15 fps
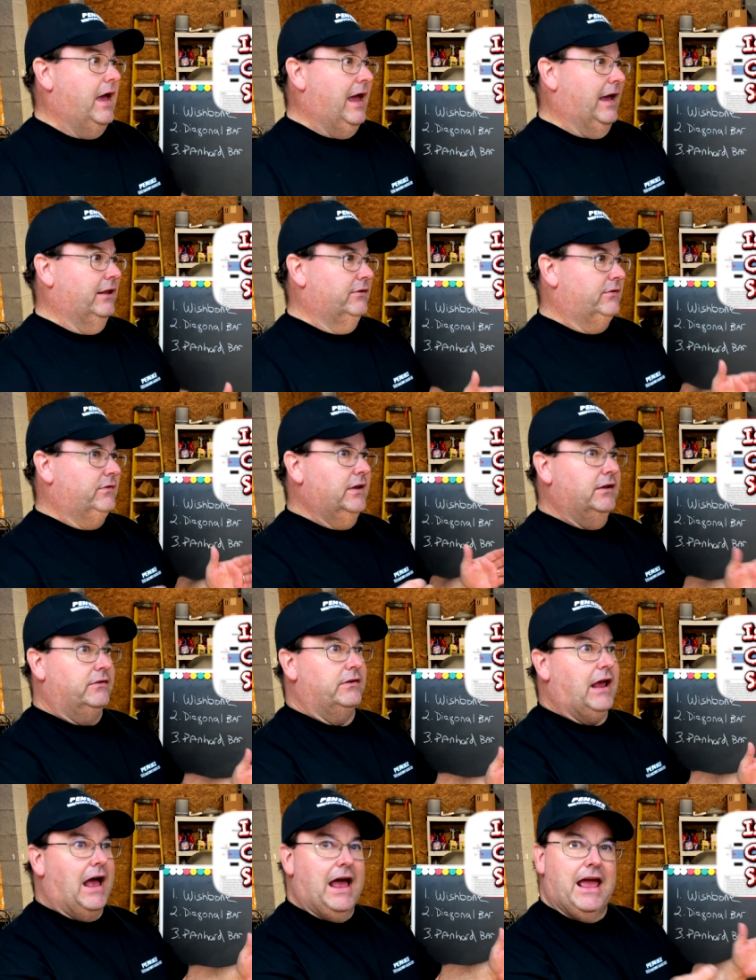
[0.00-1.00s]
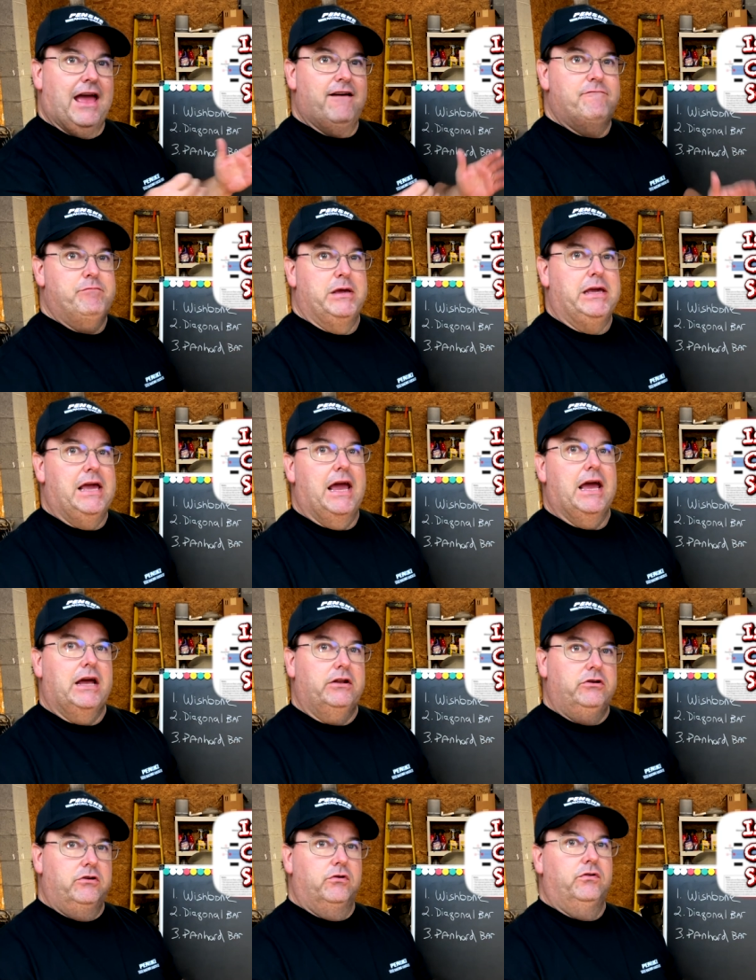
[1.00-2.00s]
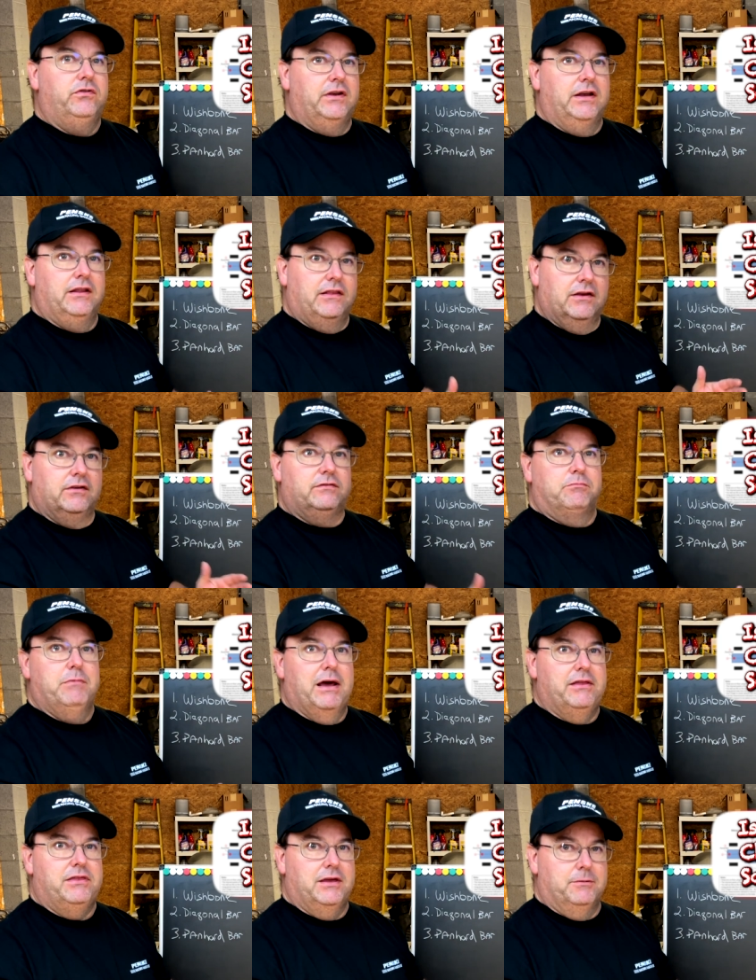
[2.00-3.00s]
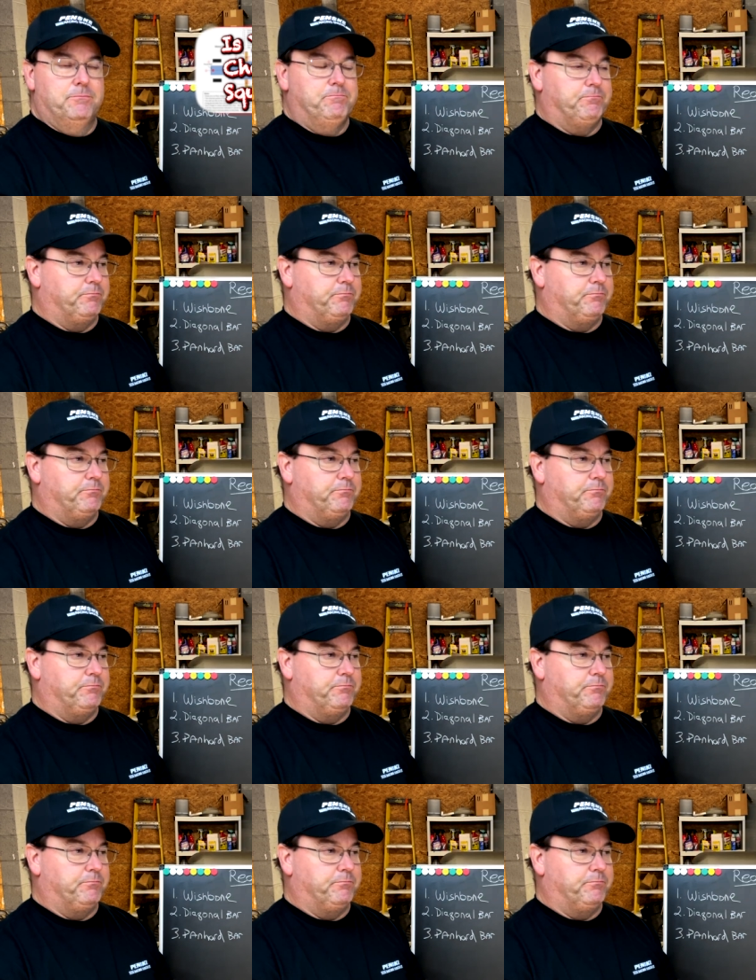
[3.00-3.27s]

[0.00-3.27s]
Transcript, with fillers: And since I have began using this method,